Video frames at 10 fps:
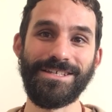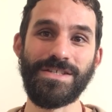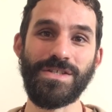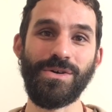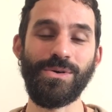
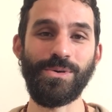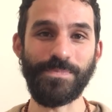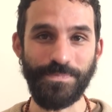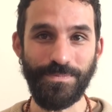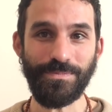So
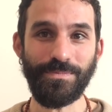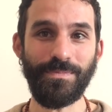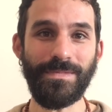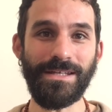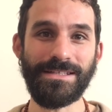
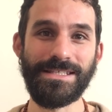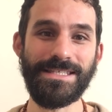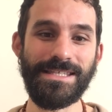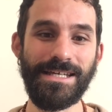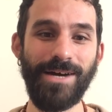
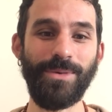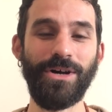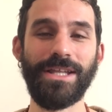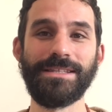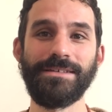just think
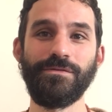about it.